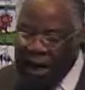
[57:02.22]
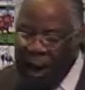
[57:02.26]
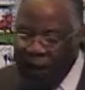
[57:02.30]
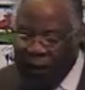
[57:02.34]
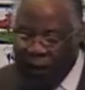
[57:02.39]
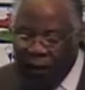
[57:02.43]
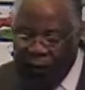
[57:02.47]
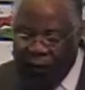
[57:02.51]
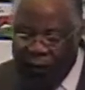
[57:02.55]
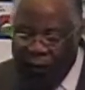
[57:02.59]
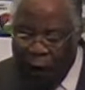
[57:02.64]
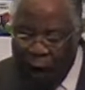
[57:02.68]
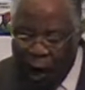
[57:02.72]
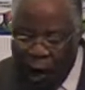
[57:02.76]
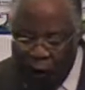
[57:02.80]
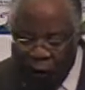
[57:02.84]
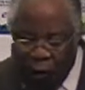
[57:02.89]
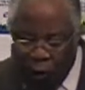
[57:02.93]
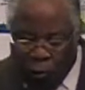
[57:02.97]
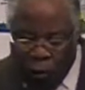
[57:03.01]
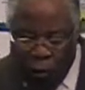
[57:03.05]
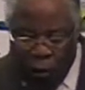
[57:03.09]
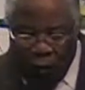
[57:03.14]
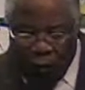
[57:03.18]
chapter four,
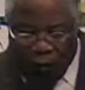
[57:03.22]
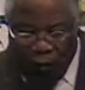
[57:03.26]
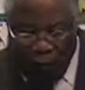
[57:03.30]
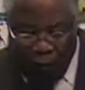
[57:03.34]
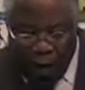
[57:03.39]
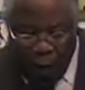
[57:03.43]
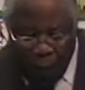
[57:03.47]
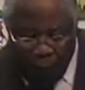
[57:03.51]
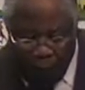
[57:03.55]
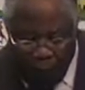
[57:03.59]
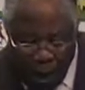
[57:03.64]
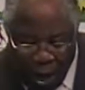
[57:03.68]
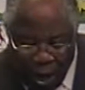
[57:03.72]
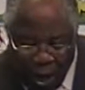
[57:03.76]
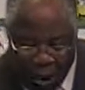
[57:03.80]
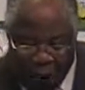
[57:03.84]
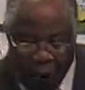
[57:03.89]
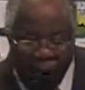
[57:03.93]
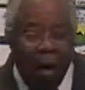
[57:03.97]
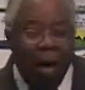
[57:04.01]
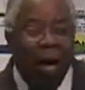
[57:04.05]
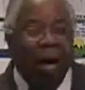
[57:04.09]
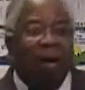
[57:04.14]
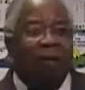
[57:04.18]
verse one of
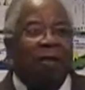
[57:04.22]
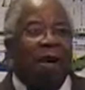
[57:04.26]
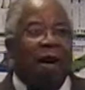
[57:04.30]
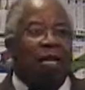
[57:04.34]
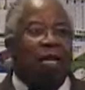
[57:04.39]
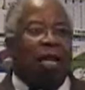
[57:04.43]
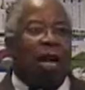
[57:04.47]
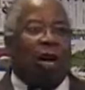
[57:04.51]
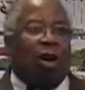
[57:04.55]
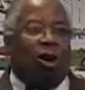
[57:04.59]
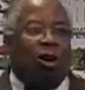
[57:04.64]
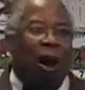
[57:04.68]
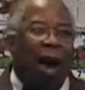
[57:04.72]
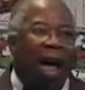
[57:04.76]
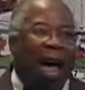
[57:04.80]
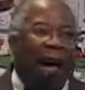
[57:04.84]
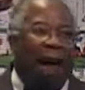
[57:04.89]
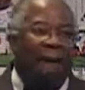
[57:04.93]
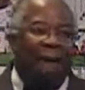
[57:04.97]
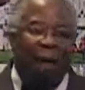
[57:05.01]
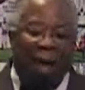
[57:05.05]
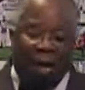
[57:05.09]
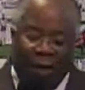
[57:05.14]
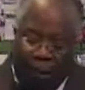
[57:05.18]
Philippians, there's a
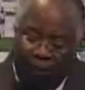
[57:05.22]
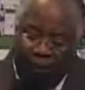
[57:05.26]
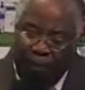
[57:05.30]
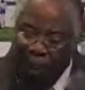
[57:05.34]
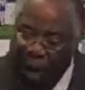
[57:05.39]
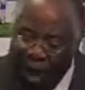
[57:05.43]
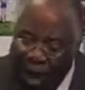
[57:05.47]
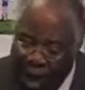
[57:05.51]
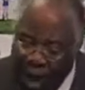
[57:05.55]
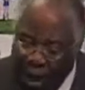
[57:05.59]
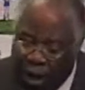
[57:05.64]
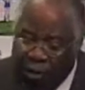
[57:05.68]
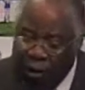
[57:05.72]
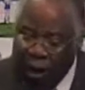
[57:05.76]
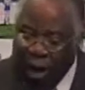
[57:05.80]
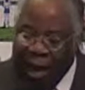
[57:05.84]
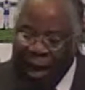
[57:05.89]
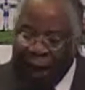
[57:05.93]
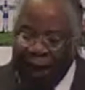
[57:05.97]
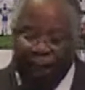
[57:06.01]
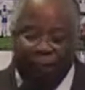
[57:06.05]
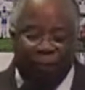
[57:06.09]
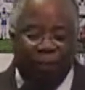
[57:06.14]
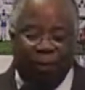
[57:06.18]
crown, that's my
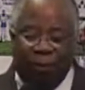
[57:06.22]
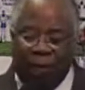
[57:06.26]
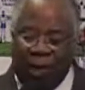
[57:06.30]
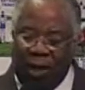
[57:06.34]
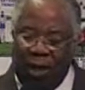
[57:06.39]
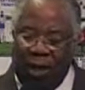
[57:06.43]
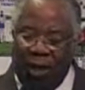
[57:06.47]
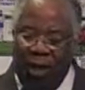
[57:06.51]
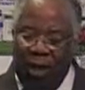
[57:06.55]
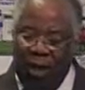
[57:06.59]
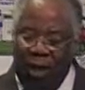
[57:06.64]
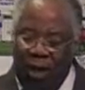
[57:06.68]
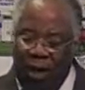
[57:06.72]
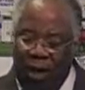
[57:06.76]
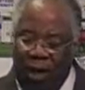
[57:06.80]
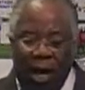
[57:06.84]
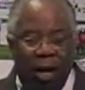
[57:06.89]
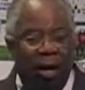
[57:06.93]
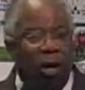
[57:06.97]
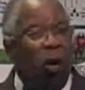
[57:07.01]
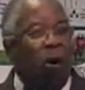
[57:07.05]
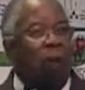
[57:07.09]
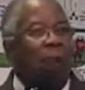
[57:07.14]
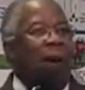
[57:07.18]
crown,
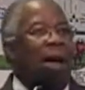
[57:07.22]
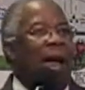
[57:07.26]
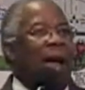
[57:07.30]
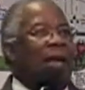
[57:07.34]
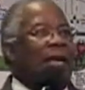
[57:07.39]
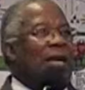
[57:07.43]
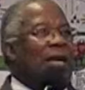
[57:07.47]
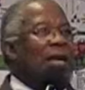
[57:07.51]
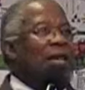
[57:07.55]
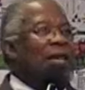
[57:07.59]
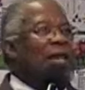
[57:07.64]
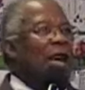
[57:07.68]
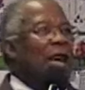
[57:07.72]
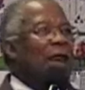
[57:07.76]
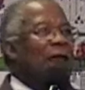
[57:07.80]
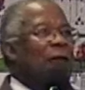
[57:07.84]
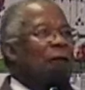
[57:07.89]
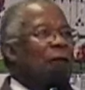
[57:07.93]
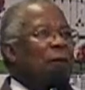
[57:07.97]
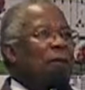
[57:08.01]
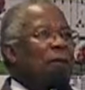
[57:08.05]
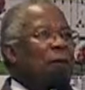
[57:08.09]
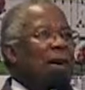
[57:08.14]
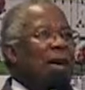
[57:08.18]
that no man can
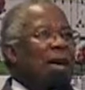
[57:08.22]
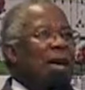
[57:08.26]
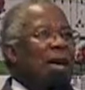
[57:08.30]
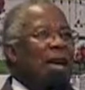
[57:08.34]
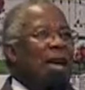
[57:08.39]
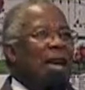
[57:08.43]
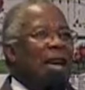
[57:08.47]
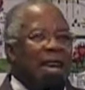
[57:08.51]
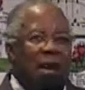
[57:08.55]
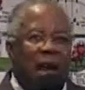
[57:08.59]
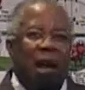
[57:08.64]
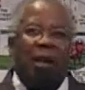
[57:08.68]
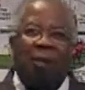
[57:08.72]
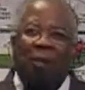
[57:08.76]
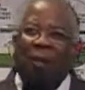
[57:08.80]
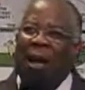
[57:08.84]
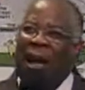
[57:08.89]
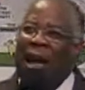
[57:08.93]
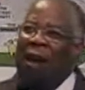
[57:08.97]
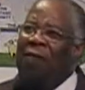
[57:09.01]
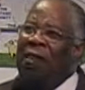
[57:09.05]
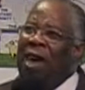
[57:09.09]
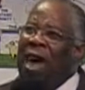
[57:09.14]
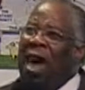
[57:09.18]
take from me. Can you
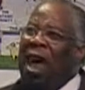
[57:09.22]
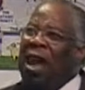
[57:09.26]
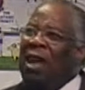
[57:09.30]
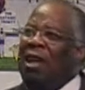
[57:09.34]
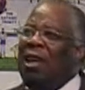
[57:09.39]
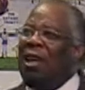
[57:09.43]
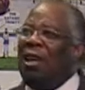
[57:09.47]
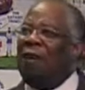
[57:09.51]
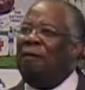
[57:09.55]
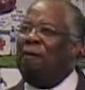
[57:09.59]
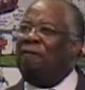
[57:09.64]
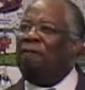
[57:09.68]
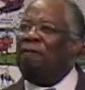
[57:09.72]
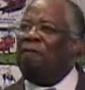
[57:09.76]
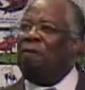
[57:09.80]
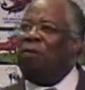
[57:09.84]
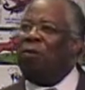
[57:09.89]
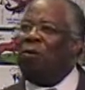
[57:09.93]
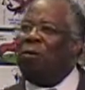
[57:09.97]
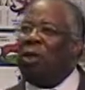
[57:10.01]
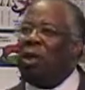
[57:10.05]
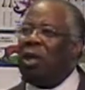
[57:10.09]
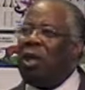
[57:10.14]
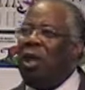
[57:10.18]
believe that?
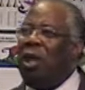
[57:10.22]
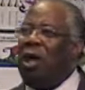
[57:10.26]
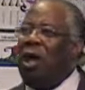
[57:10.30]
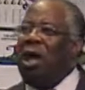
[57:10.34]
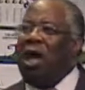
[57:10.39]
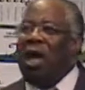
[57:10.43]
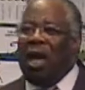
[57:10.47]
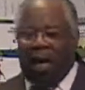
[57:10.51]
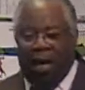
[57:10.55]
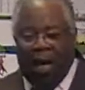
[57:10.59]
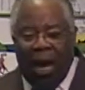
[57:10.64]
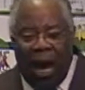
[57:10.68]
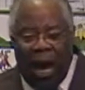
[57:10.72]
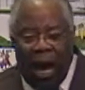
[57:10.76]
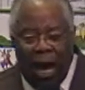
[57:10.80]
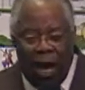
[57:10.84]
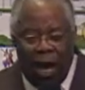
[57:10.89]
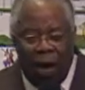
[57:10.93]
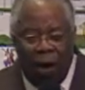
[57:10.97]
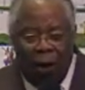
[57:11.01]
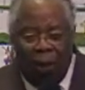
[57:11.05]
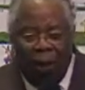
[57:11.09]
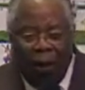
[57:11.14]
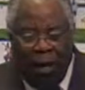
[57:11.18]
Amen.
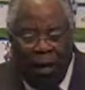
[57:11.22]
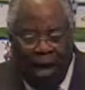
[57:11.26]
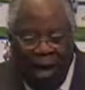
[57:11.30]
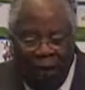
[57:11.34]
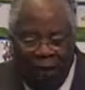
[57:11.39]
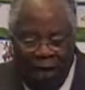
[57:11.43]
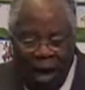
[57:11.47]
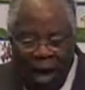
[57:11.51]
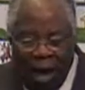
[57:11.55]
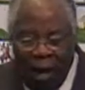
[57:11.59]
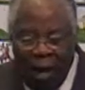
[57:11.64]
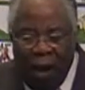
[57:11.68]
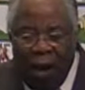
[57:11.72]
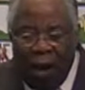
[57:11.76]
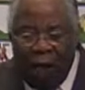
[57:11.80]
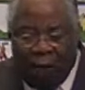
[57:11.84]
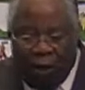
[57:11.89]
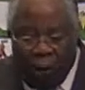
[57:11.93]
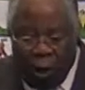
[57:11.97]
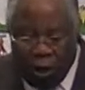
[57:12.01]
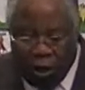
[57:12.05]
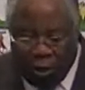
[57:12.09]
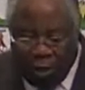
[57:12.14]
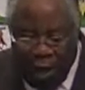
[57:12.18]
Can you believe that?
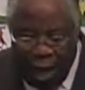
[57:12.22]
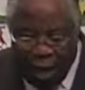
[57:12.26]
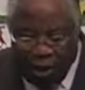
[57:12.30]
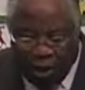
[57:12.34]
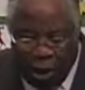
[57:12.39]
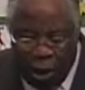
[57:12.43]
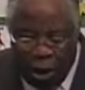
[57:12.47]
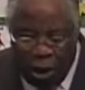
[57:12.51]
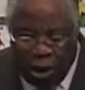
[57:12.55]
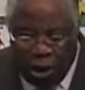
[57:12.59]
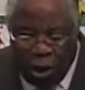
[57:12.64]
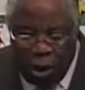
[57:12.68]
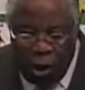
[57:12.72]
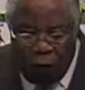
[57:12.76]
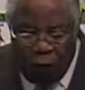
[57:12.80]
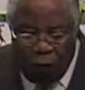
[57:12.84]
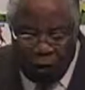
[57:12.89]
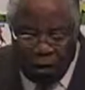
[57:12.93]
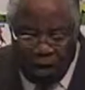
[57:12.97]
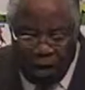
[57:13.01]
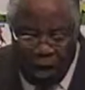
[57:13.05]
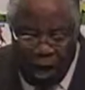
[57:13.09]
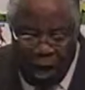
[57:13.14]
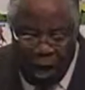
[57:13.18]
First Thessalonians two,
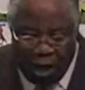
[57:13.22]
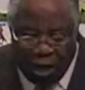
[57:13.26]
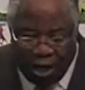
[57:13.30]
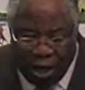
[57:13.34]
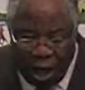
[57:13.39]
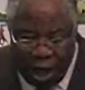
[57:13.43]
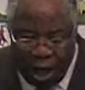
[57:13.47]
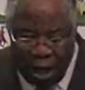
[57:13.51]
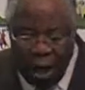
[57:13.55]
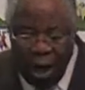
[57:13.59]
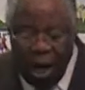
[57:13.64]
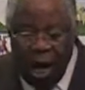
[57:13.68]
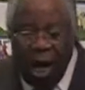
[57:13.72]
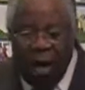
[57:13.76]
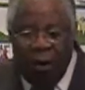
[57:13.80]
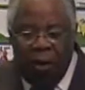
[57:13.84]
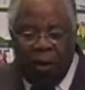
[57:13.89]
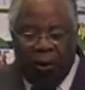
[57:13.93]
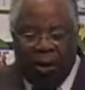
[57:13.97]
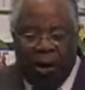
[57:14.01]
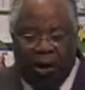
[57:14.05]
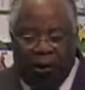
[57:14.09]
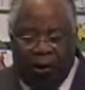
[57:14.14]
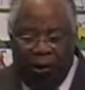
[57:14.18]
verse nineteen,
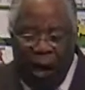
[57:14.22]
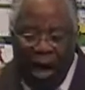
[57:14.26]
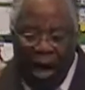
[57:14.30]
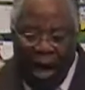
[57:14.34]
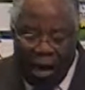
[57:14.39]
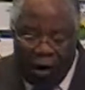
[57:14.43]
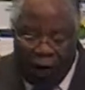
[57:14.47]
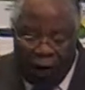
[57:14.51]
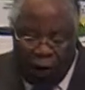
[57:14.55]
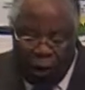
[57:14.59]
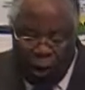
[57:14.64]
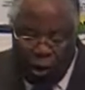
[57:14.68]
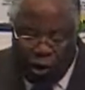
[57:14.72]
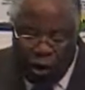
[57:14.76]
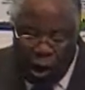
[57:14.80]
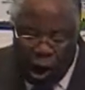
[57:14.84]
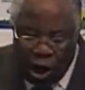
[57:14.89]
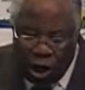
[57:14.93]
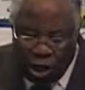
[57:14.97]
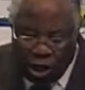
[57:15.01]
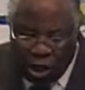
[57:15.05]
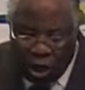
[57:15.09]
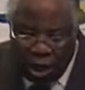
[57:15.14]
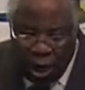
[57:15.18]
that the crown of
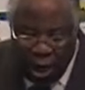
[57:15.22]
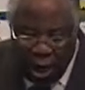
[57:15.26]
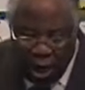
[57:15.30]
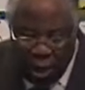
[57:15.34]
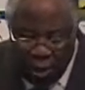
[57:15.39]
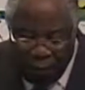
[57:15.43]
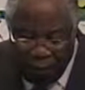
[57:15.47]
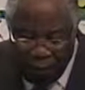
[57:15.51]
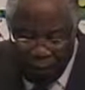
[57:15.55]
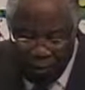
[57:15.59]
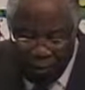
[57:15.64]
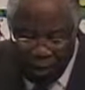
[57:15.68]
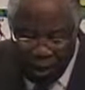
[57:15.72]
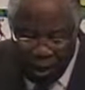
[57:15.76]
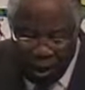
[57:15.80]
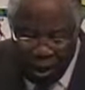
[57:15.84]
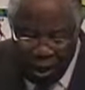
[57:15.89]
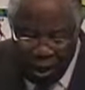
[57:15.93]
rejoicing,